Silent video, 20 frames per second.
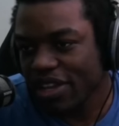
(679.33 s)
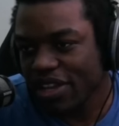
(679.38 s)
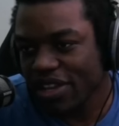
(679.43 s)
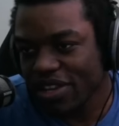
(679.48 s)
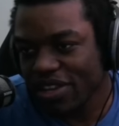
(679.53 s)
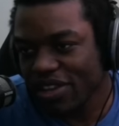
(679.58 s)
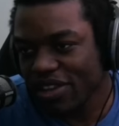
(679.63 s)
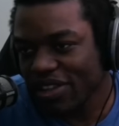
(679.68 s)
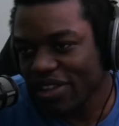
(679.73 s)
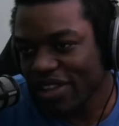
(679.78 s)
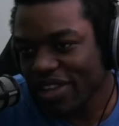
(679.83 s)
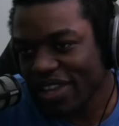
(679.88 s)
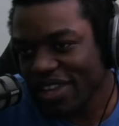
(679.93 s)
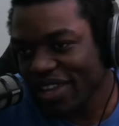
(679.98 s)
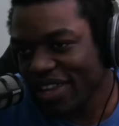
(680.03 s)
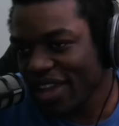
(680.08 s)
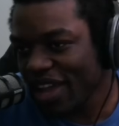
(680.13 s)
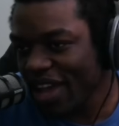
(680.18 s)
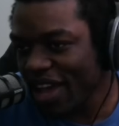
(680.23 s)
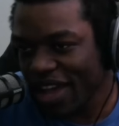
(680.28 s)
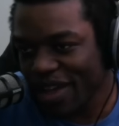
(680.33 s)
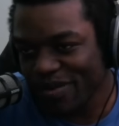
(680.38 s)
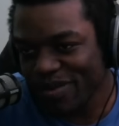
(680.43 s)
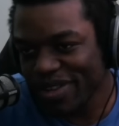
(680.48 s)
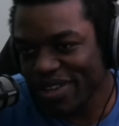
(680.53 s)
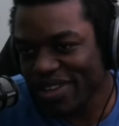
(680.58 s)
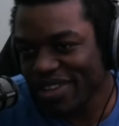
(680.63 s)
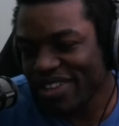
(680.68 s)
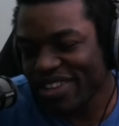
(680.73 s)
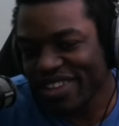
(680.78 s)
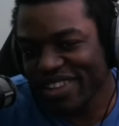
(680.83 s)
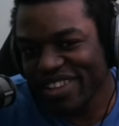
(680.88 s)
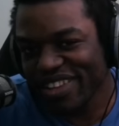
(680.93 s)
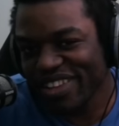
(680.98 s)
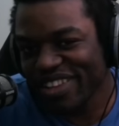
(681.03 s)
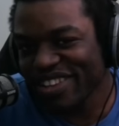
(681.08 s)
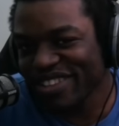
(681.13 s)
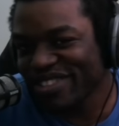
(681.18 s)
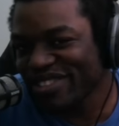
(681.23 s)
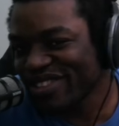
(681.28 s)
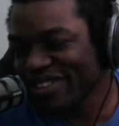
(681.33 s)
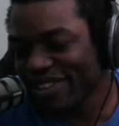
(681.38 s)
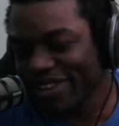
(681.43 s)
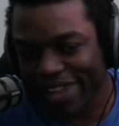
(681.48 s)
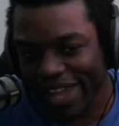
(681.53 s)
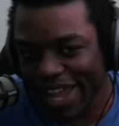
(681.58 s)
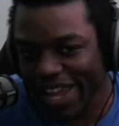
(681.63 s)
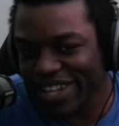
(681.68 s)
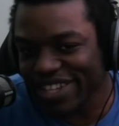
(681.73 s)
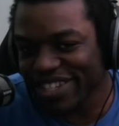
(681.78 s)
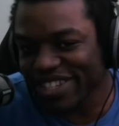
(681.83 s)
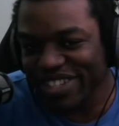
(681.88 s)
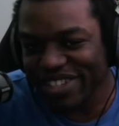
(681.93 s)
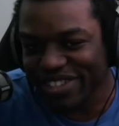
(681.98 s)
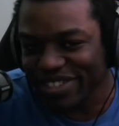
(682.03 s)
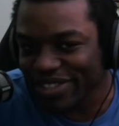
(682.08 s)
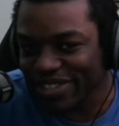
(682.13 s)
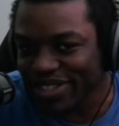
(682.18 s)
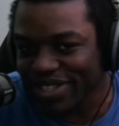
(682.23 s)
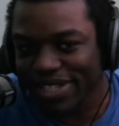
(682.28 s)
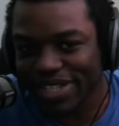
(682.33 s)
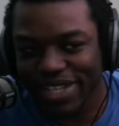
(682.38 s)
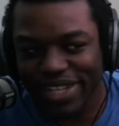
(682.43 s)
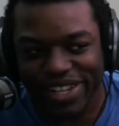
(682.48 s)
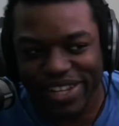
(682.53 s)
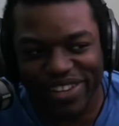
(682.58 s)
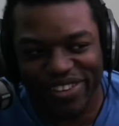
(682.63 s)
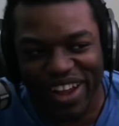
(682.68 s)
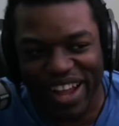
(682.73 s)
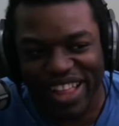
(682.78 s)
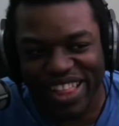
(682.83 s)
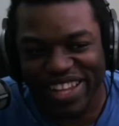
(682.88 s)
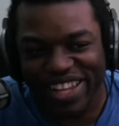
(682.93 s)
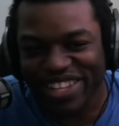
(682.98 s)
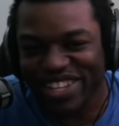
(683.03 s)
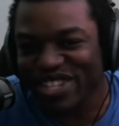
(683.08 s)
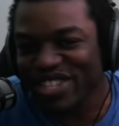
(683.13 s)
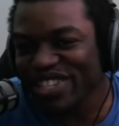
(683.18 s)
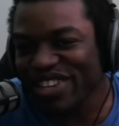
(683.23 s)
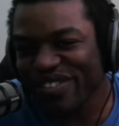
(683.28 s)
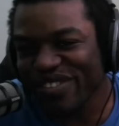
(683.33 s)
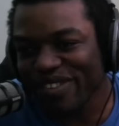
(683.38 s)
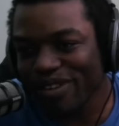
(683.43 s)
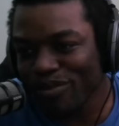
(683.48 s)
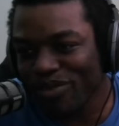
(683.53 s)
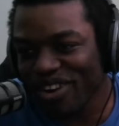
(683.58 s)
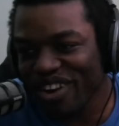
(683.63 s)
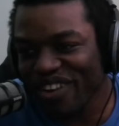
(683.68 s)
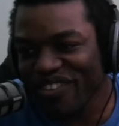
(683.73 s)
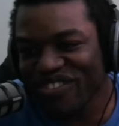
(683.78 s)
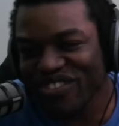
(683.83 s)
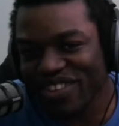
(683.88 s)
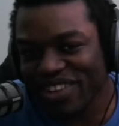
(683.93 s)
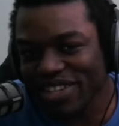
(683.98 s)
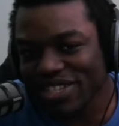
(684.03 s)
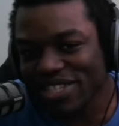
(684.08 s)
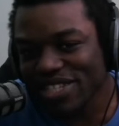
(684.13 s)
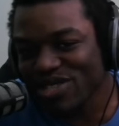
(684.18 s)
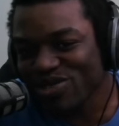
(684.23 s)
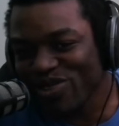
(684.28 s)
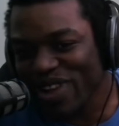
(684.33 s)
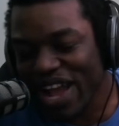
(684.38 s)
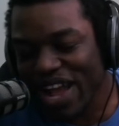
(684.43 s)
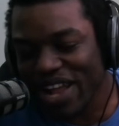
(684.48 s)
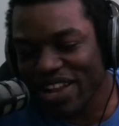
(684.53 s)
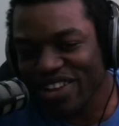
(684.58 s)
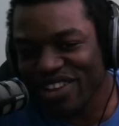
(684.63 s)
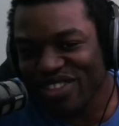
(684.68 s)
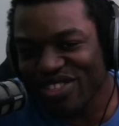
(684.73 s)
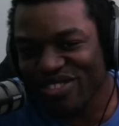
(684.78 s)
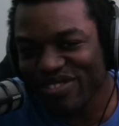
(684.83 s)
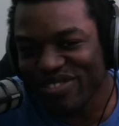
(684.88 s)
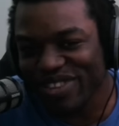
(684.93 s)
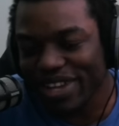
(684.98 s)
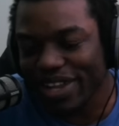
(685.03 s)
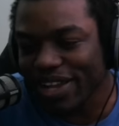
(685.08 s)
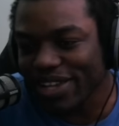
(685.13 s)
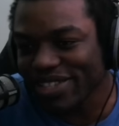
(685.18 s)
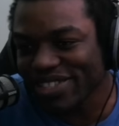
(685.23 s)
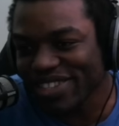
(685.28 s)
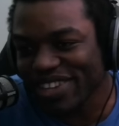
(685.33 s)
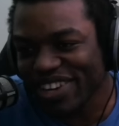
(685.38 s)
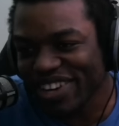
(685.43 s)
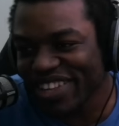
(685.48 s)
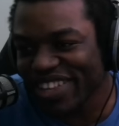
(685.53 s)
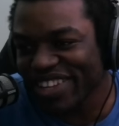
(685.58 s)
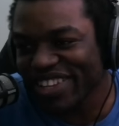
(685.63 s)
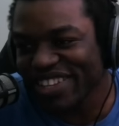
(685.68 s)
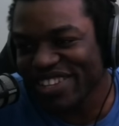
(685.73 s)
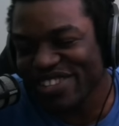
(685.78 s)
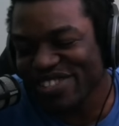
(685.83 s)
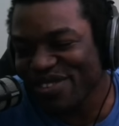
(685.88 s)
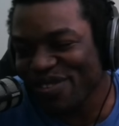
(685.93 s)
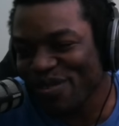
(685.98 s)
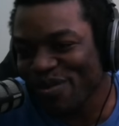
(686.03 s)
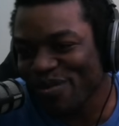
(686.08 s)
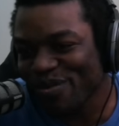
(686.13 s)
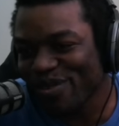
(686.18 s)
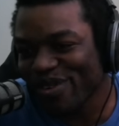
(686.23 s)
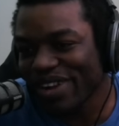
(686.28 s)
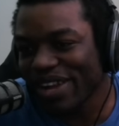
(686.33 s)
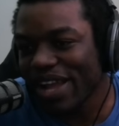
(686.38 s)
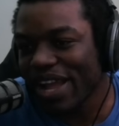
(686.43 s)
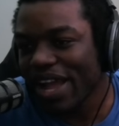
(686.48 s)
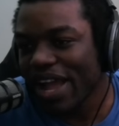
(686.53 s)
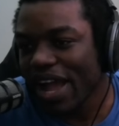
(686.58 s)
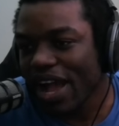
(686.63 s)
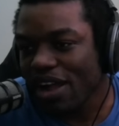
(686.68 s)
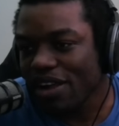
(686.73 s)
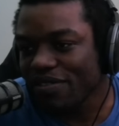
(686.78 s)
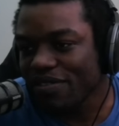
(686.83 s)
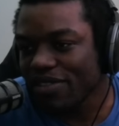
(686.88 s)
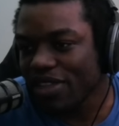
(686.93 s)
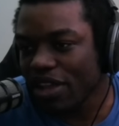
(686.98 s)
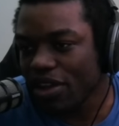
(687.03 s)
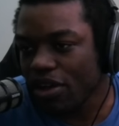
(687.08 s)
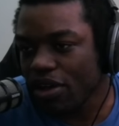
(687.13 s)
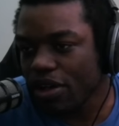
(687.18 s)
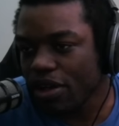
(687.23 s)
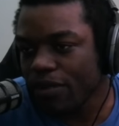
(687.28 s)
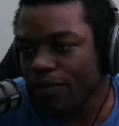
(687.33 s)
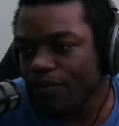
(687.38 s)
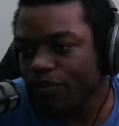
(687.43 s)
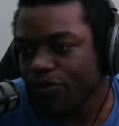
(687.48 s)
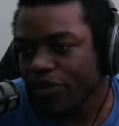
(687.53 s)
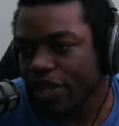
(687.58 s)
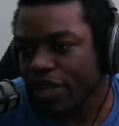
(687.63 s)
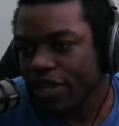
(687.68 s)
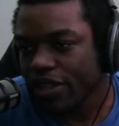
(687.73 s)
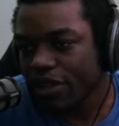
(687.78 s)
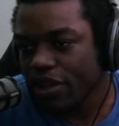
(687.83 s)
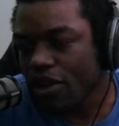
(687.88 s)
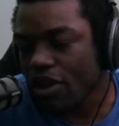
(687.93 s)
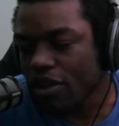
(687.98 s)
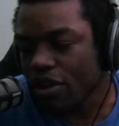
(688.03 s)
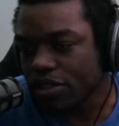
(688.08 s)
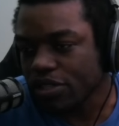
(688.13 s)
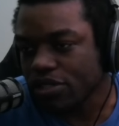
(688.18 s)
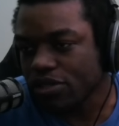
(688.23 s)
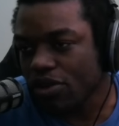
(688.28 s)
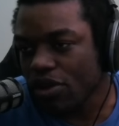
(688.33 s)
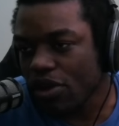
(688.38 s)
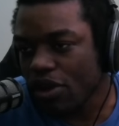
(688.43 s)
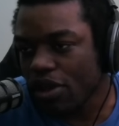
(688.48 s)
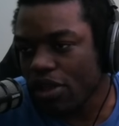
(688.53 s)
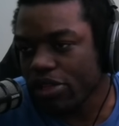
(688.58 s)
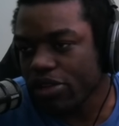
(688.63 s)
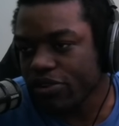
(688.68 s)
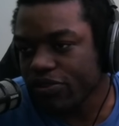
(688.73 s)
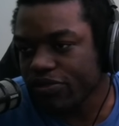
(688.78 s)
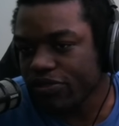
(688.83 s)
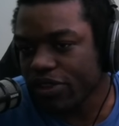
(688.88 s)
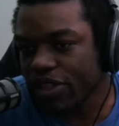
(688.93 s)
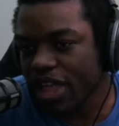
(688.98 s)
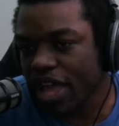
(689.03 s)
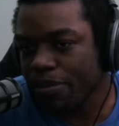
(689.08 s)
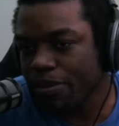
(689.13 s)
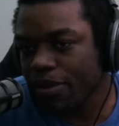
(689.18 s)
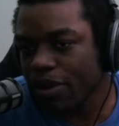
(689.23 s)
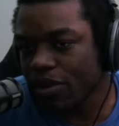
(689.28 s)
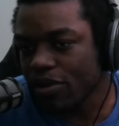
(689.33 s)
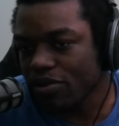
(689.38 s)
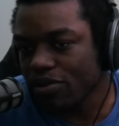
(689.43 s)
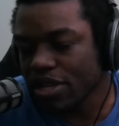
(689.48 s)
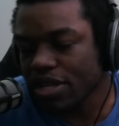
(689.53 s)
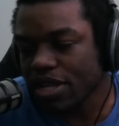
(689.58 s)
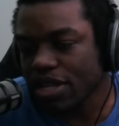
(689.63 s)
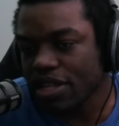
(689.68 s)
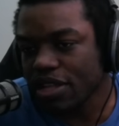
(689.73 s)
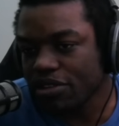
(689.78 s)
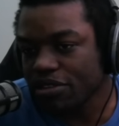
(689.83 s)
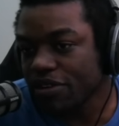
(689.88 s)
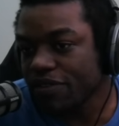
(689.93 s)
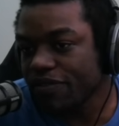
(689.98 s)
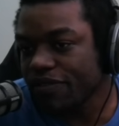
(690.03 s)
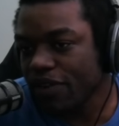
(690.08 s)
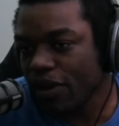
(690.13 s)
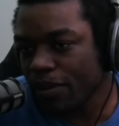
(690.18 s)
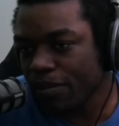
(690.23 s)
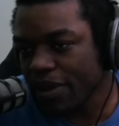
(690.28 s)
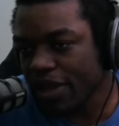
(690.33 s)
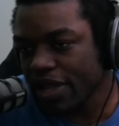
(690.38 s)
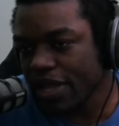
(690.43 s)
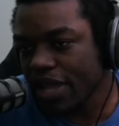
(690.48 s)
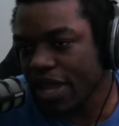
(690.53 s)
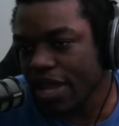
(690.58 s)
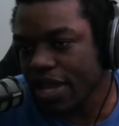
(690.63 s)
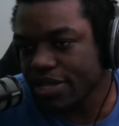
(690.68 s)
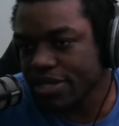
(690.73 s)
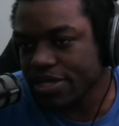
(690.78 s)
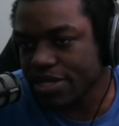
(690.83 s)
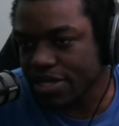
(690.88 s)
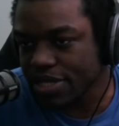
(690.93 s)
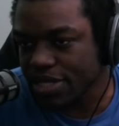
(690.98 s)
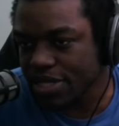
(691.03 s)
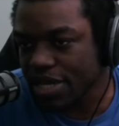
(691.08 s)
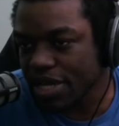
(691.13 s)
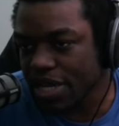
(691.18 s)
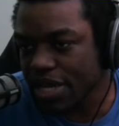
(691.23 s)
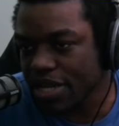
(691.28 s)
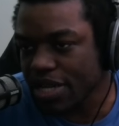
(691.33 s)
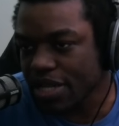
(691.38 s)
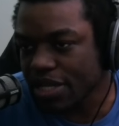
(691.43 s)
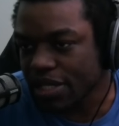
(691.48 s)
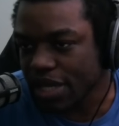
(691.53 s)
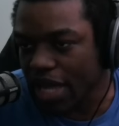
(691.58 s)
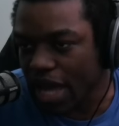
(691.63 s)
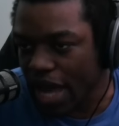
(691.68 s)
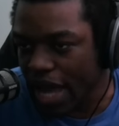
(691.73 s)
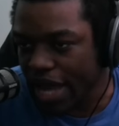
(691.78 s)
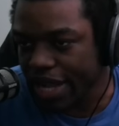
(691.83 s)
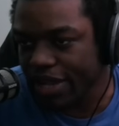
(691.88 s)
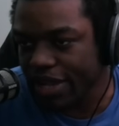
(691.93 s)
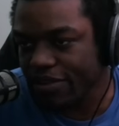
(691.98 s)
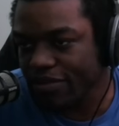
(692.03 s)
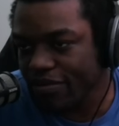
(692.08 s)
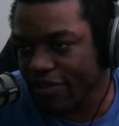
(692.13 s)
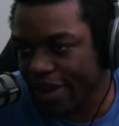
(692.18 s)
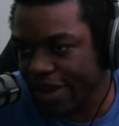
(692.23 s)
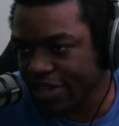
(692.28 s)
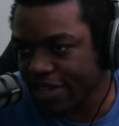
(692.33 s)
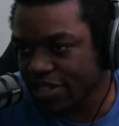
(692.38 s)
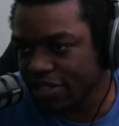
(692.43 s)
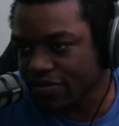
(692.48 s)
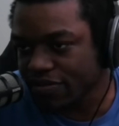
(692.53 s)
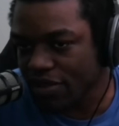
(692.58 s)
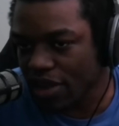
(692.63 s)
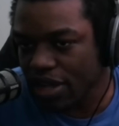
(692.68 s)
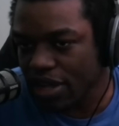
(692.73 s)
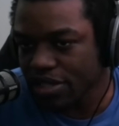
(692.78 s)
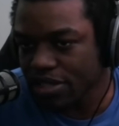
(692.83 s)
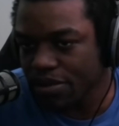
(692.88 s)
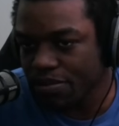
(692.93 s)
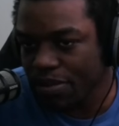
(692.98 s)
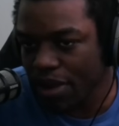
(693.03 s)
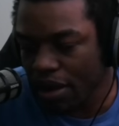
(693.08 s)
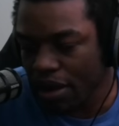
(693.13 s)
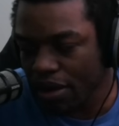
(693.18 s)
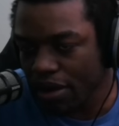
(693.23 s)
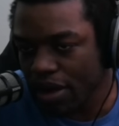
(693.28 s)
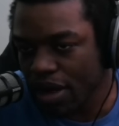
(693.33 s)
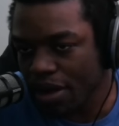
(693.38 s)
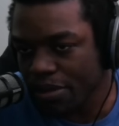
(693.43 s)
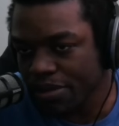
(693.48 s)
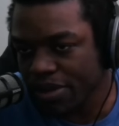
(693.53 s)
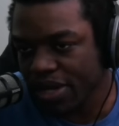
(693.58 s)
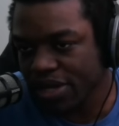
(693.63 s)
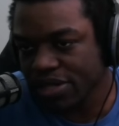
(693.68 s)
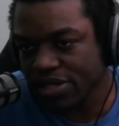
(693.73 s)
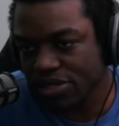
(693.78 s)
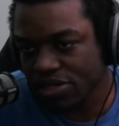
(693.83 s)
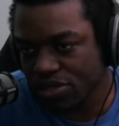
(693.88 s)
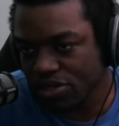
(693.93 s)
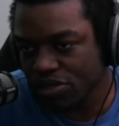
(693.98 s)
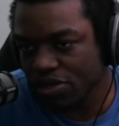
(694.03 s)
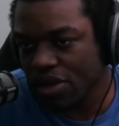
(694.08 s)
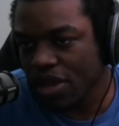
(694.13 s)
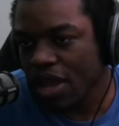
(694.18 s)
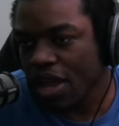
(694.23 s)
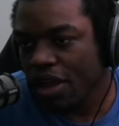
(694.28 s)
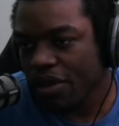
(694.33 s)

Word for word: You know, like, yeah, I mean, there's Agent Coulson, right? Like, there's even more, if you, since we added a three cost card, like, there's even more. However, they all they are also all overlapping one another a fair bit, existing in a tight range of cost and power combinations. True.